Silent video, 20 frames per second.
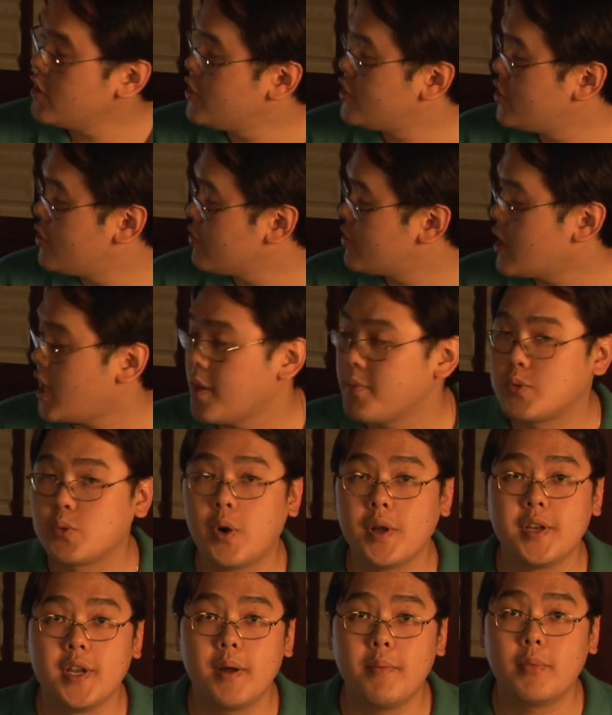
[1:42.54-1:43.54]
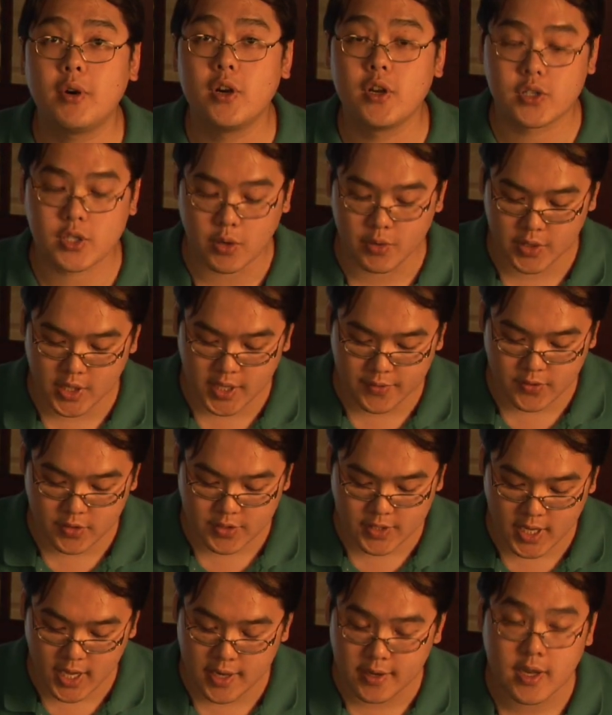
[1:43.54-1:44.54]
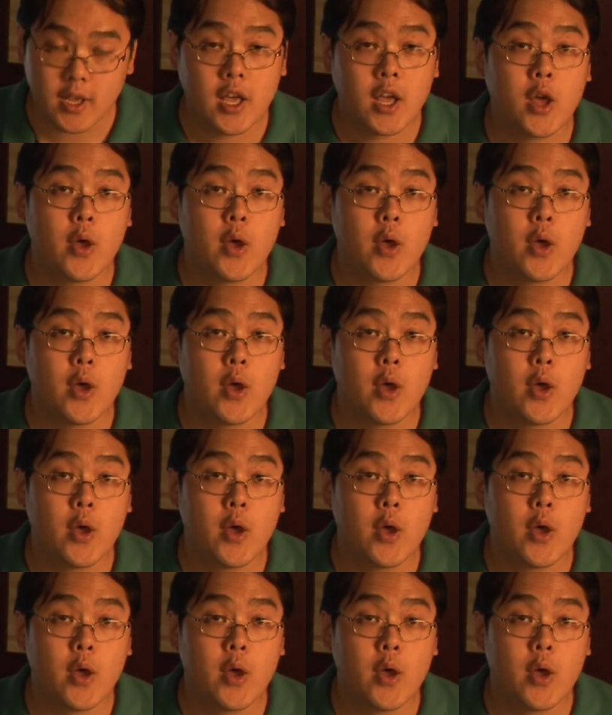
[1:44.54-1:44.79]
2 times what number is going to give you 10?